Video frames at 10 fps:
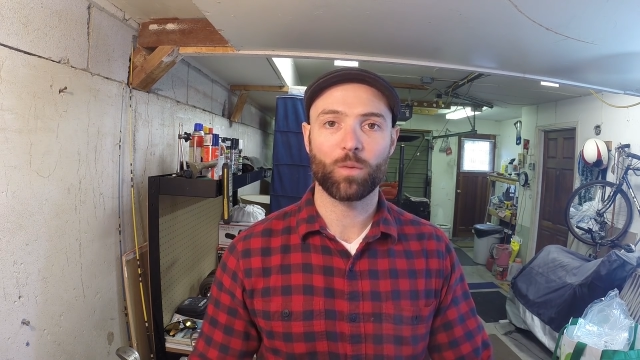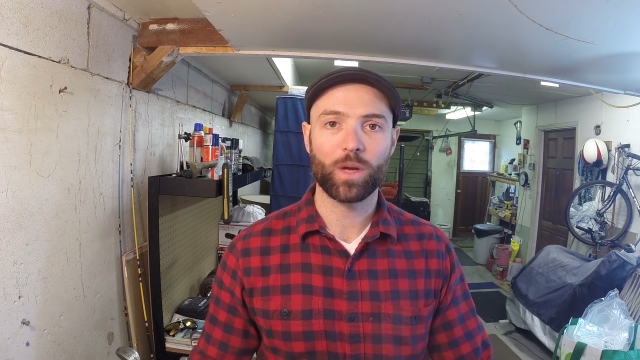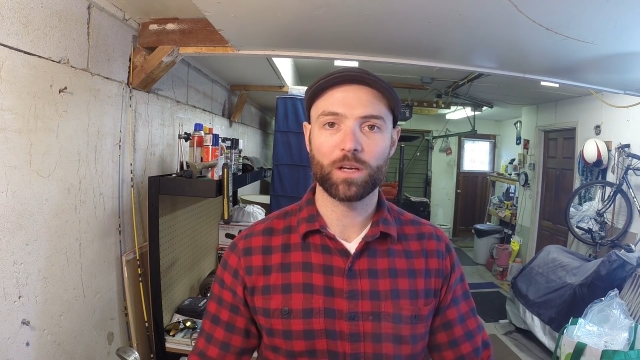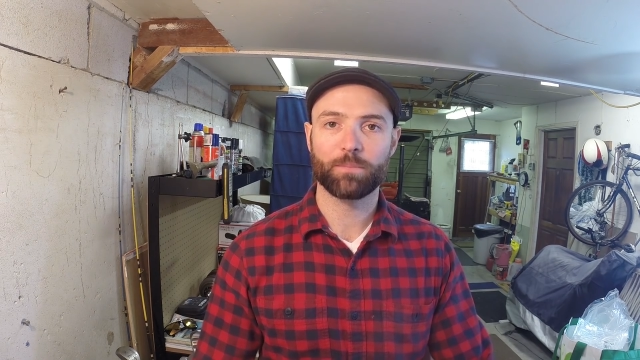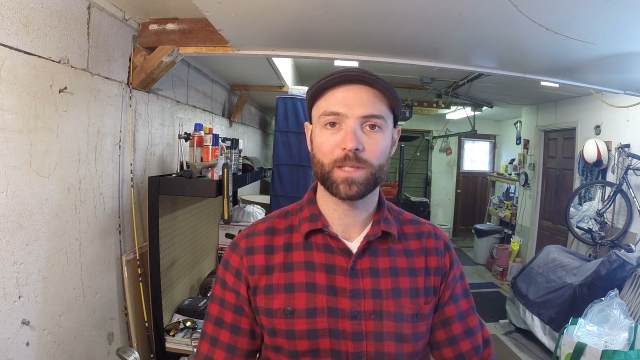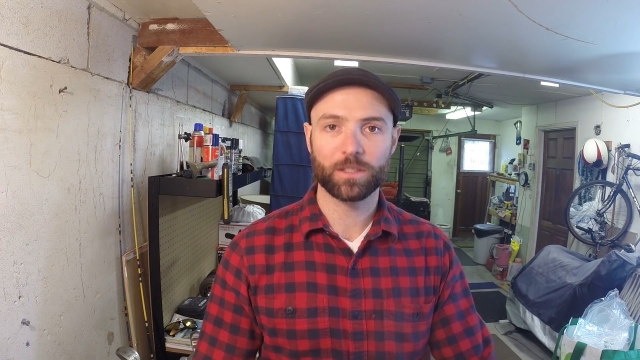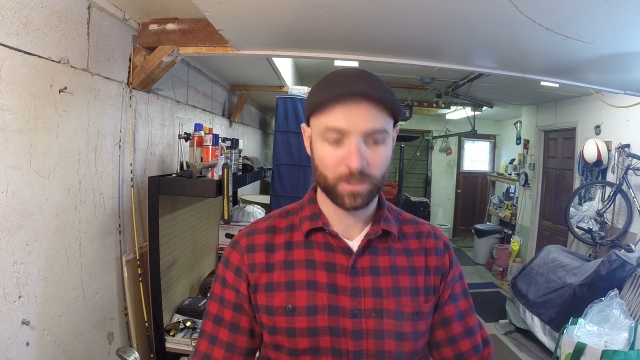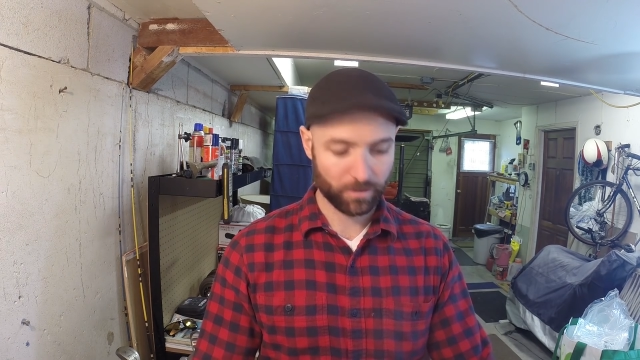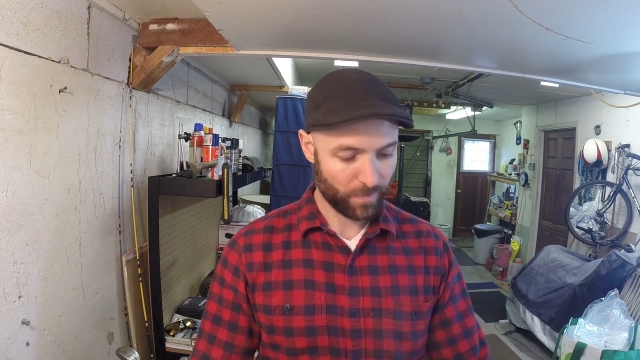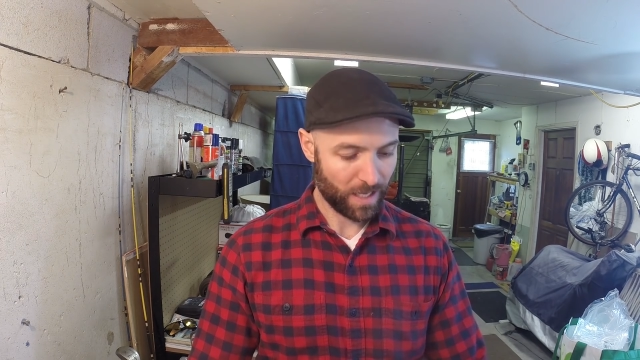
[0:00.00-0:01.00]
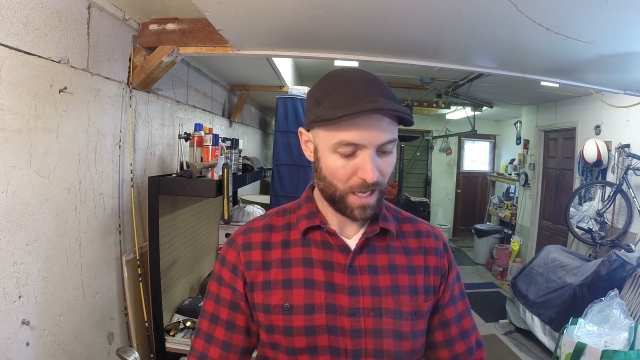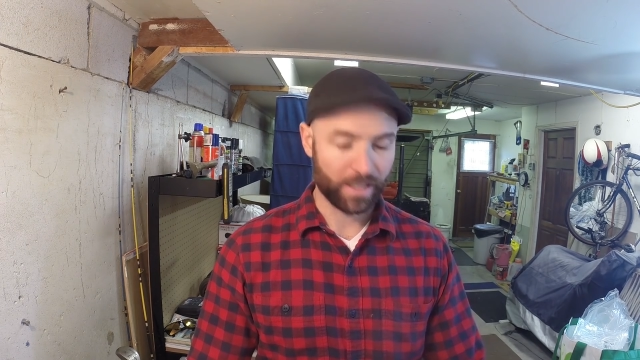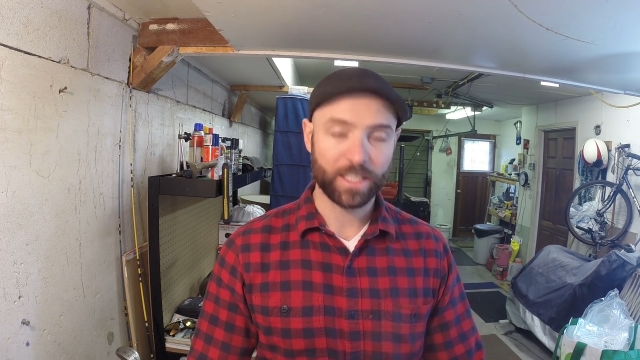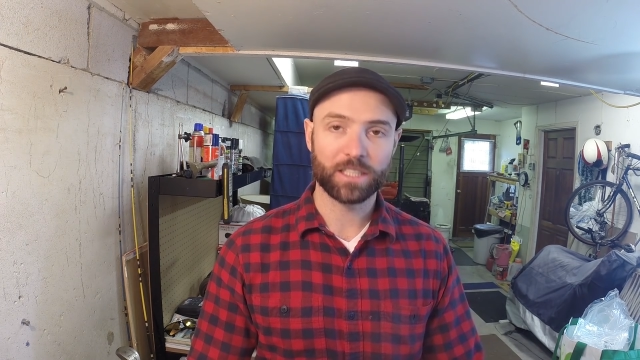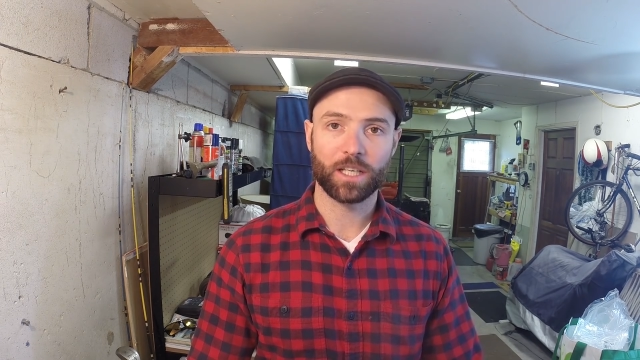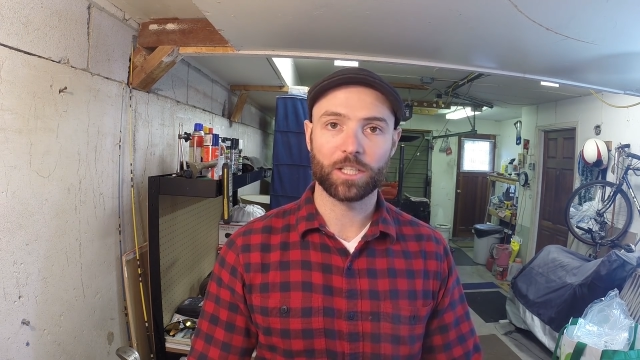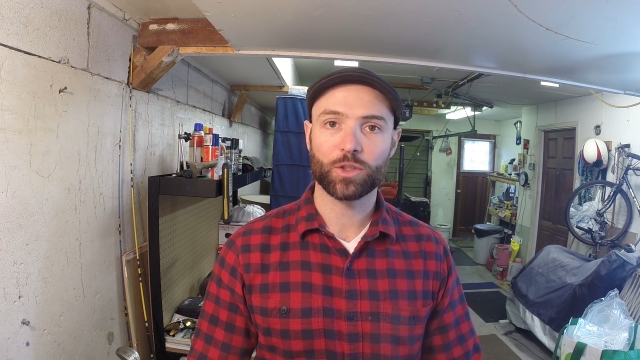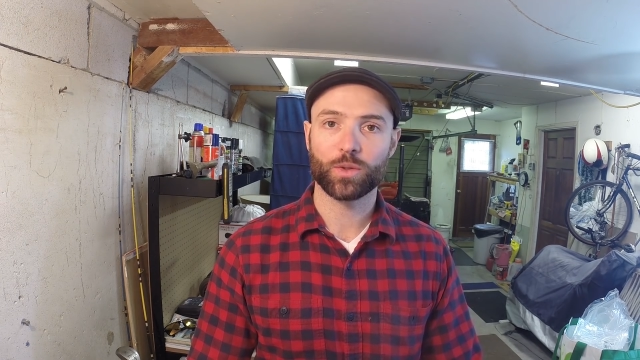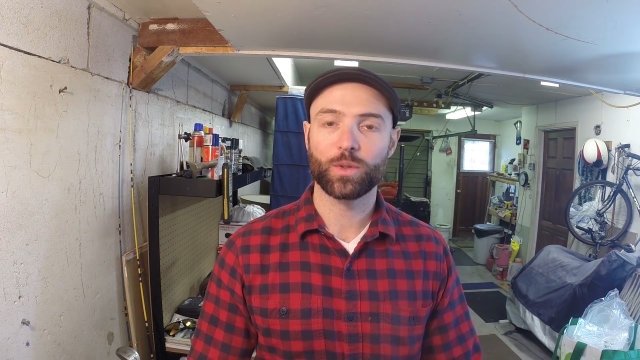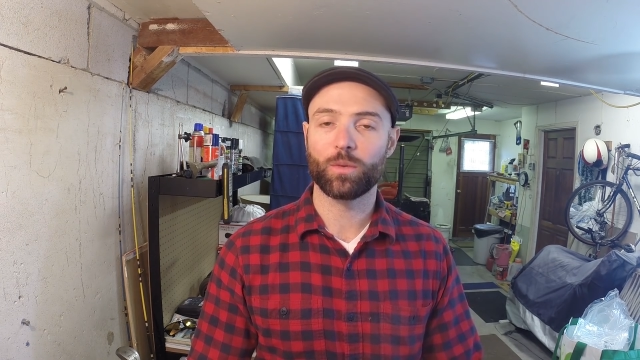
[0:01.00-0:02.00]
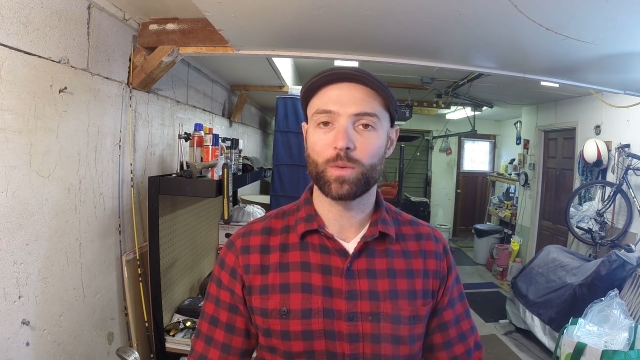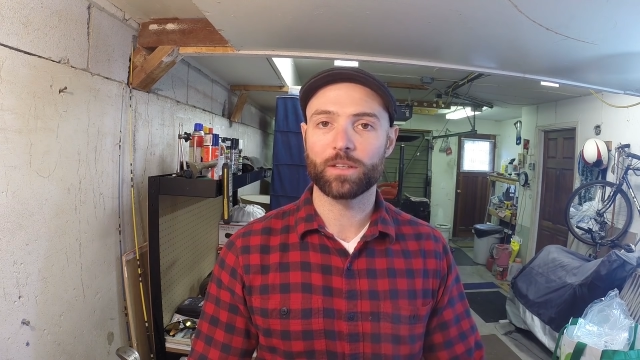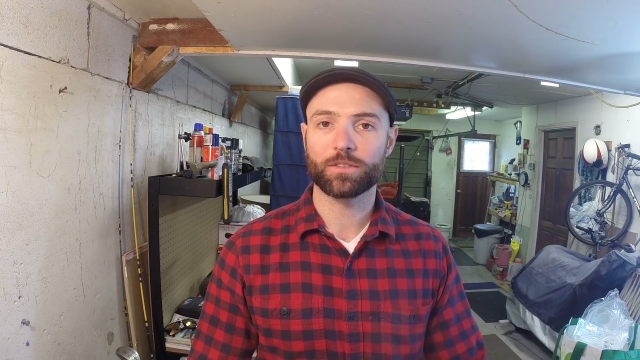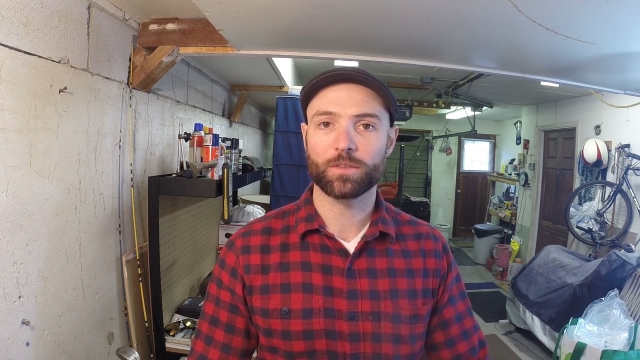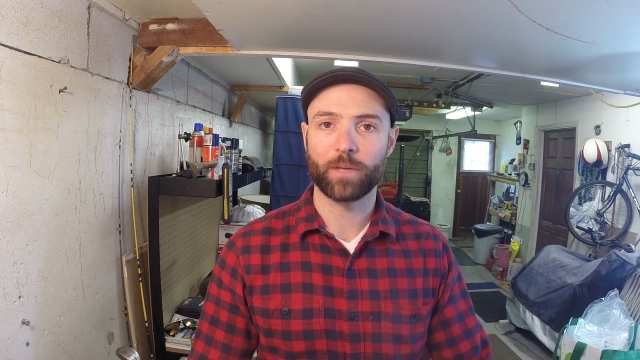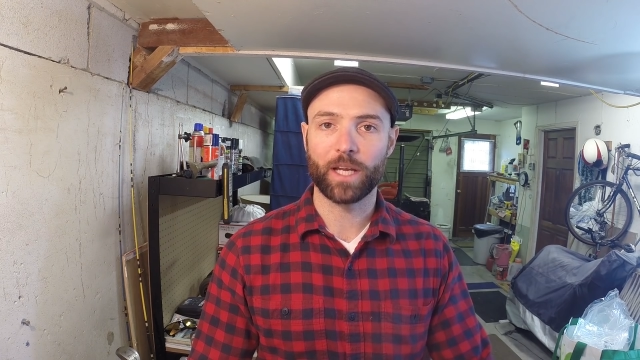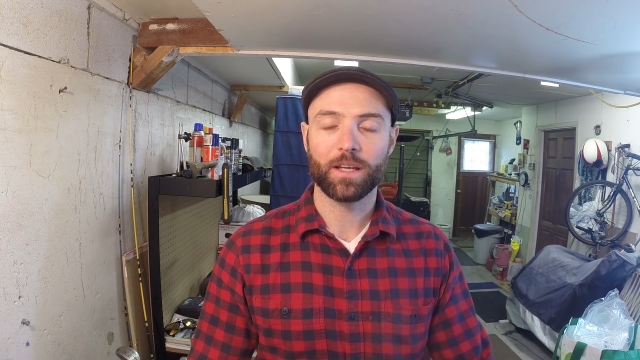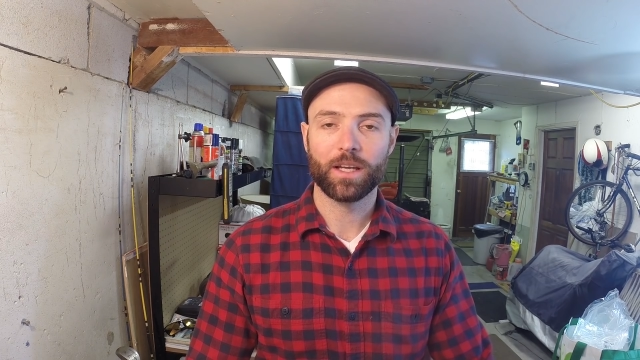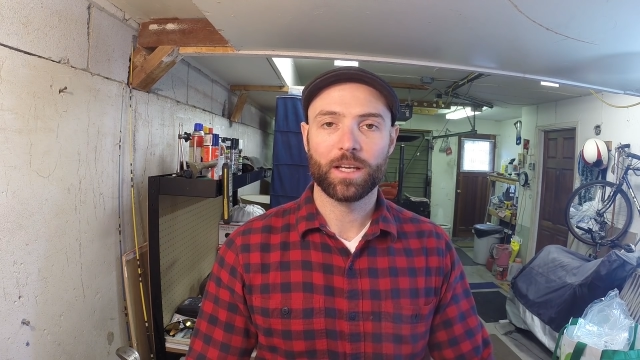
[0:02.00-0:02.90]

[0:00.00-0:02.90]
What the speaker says: the wheel builder, and he's going to true the wheels for me.